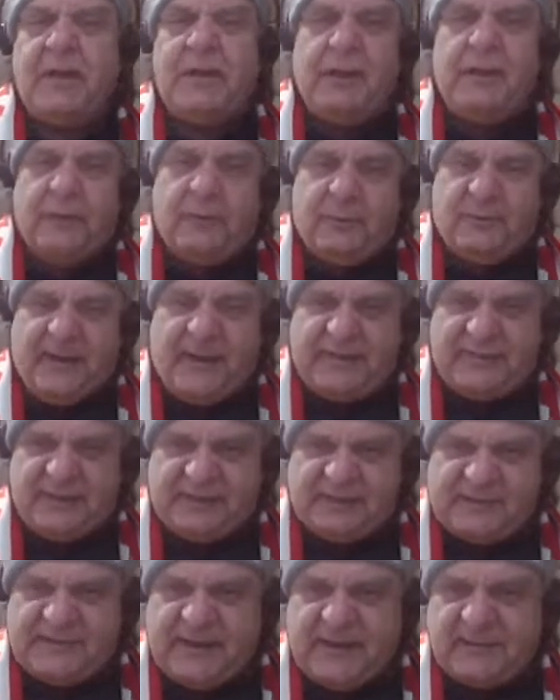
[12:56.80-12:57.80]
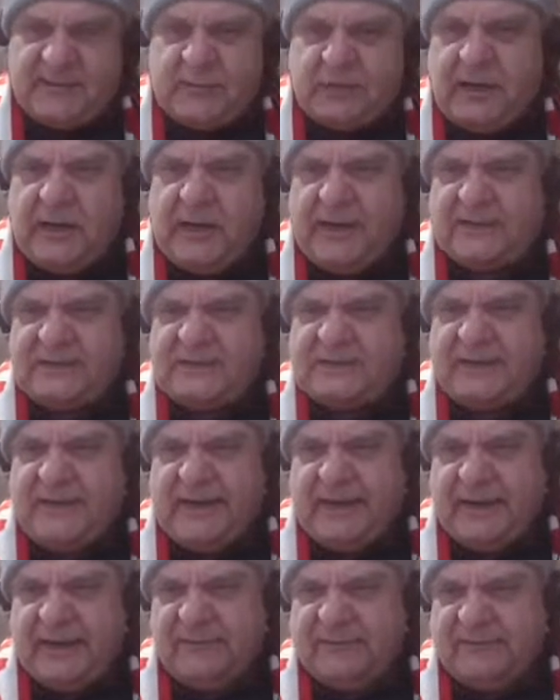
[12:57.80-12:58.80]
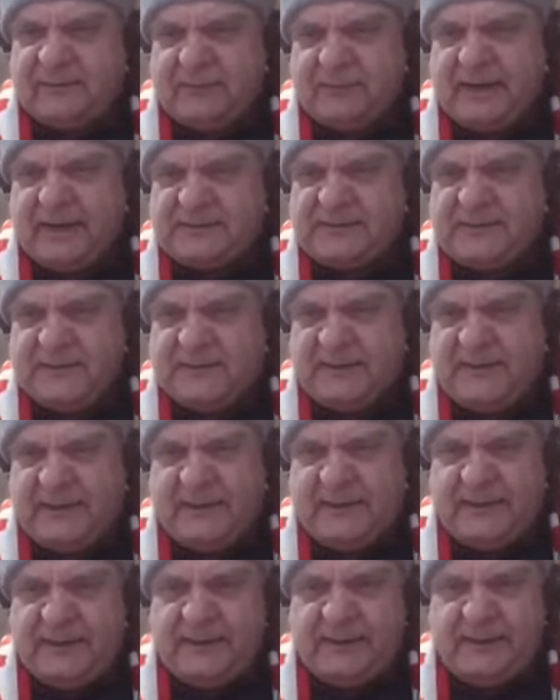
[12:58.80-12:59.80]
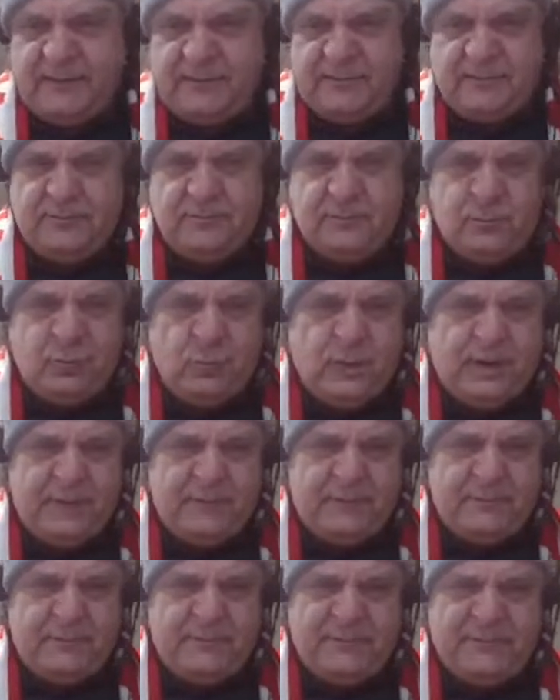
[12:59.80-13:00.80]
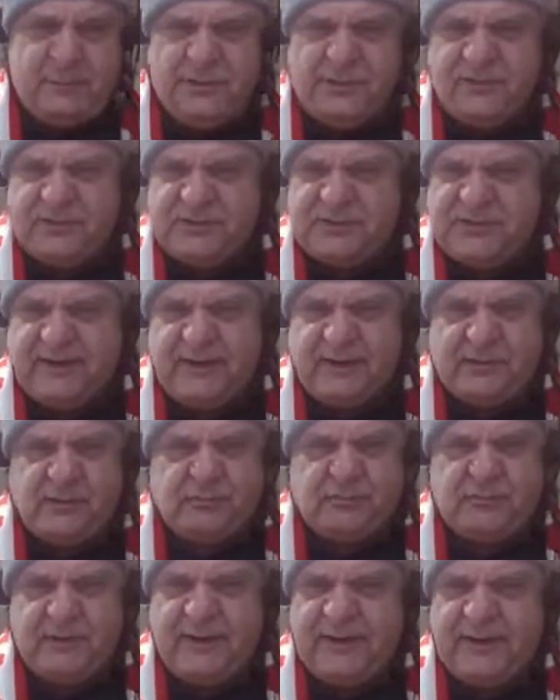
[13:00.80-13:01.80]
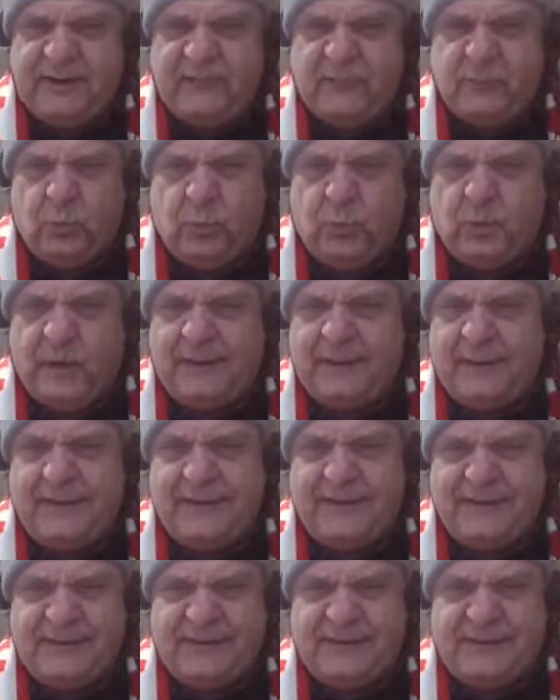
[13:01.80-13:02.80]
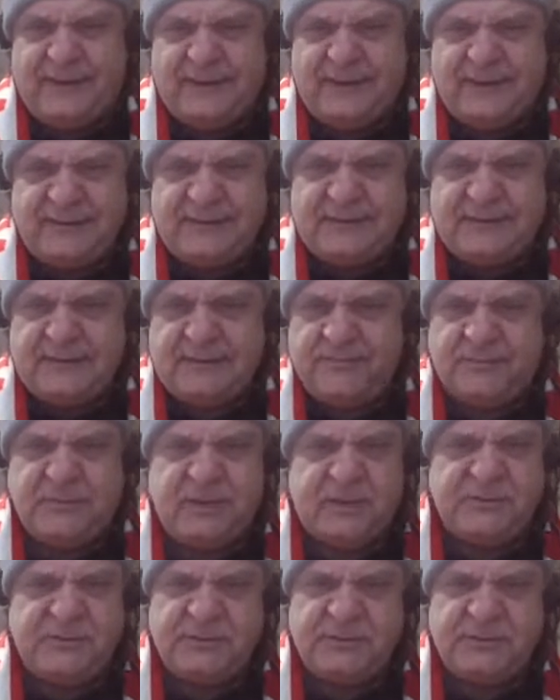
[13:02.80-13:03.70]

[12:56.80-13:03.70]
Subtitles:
we had this death cross, and for the rest of the day it went in between the channel rate of 198 to